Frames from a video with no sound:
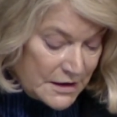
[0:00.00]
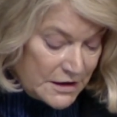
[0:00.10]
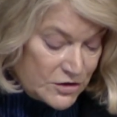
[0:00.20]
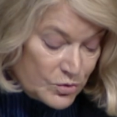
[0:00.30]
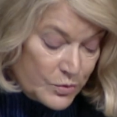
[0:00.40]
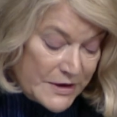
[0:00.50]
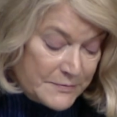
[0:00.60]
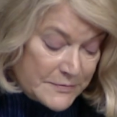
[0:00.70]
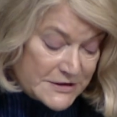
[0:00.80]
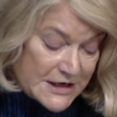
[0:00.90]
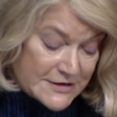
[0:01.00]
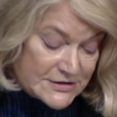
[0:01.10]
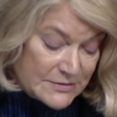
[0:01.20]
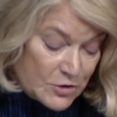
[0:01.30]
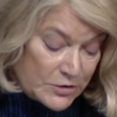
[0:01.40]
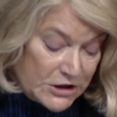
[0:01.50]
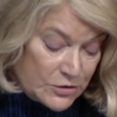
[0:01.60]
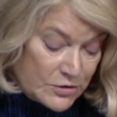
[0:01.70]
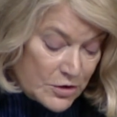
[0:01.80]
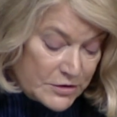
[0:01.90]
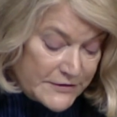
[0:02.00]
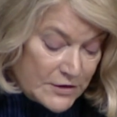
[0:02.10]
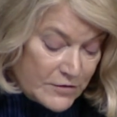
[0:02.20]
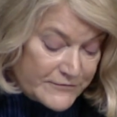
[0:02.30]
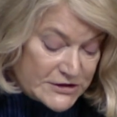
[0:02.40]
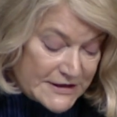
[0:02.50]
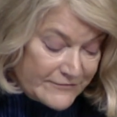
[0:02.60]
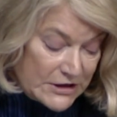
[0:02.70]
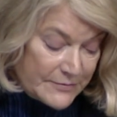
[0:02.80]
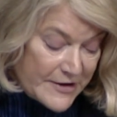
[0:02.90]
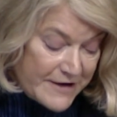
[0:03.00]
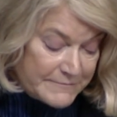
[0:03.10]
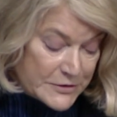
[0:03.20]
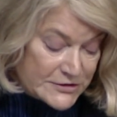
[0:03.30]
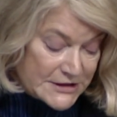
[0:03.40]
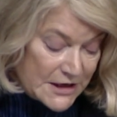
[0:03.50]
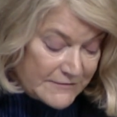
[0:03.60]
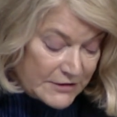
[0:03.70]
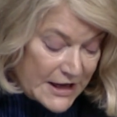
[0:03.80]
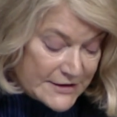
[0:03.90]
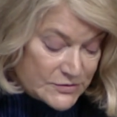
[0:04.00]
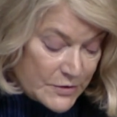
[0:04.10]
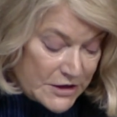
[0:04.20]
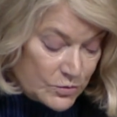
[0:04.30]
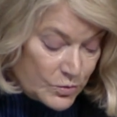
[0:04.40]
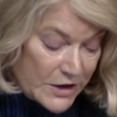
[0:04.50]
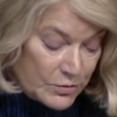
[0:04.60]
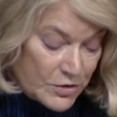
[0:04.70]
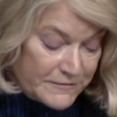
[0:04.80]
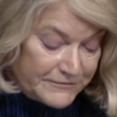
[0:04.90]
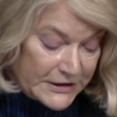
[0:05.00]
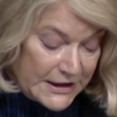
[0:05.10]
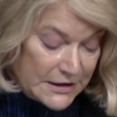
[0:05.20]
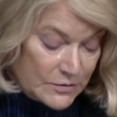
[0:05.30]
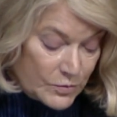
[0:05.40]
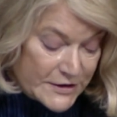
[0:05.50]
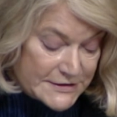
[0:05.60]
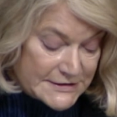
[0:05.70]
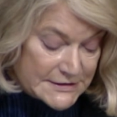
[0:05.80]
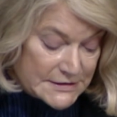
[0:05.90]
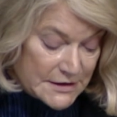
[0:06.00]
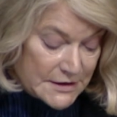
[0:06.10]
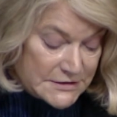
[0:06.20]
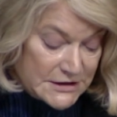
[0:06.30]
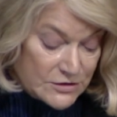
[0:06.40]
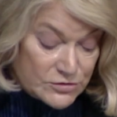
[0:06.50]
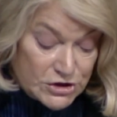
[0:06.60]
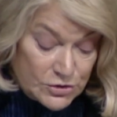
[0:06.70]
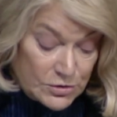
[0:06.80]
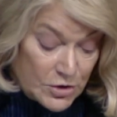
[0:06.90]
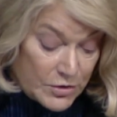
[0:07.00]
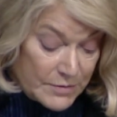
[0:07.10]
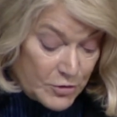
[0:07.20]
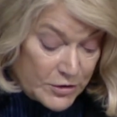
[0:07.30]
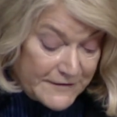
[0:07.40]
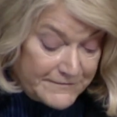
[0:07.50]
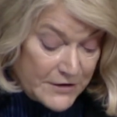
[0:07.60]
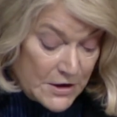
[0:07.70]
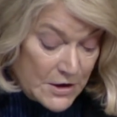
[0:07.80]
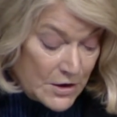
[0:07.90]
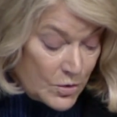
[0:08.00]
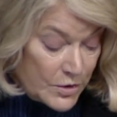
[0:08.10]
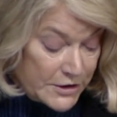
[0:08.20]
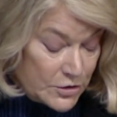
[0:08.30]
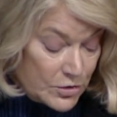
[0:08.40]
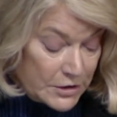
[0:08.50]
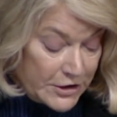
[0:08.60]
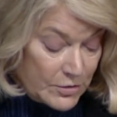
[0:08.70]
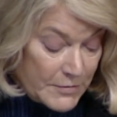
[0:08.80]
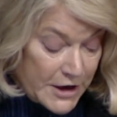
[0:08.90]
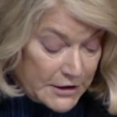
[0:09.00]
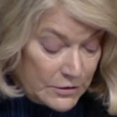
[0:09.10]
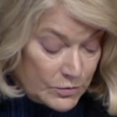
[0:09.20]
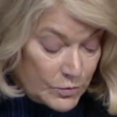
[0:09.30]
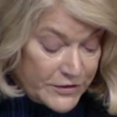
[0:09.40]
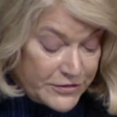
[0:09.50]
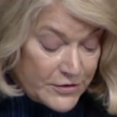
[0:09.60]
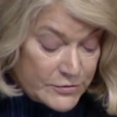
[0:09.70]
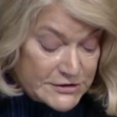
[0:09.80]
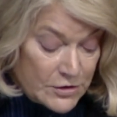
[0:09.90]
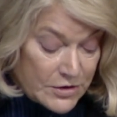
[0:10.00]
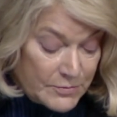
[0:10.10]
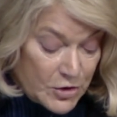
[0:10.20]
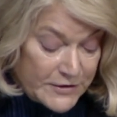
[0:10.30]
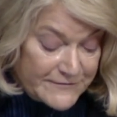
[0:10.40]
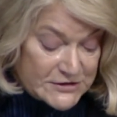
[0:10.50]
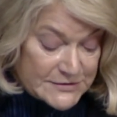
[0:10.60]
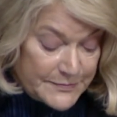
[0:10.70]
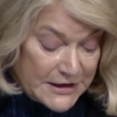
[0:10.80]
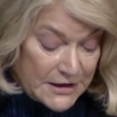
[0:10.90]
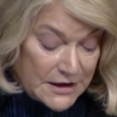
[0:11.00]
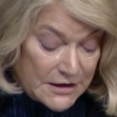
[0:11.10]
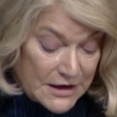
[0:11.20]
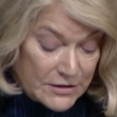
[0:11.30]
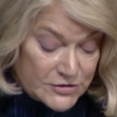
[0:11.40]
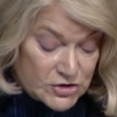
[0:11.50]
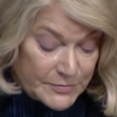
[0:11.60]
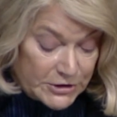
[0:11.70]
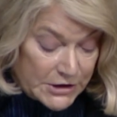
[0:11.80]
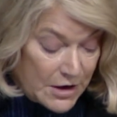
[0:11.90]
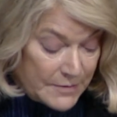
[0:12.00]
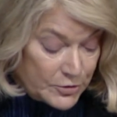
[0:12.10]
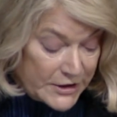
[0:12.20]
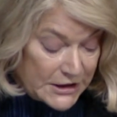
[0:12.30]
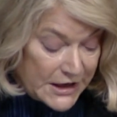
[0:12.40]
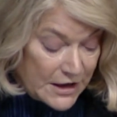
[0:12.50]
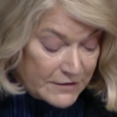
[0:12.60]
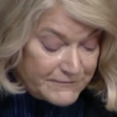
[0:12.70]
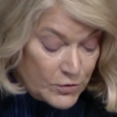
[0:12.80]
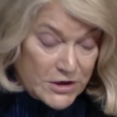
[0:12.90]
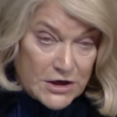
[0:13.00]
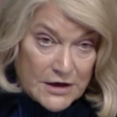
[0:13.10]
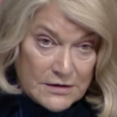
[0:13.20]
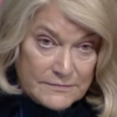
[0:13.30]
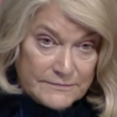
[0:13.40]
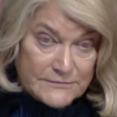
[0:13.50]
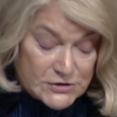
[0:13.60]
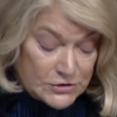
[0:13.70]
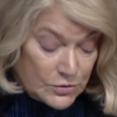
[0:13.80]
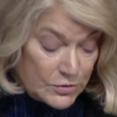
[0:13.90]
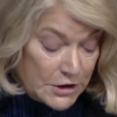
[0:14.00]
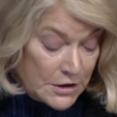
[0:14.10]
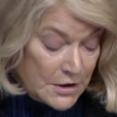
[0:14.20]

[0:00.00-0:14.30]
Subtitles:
in your written testimony, you noted that over 75% of Class 1 railroad fleet was a Tier 2 locomotive or an earlier model, with those locomotives being ineligible to operate in California soon.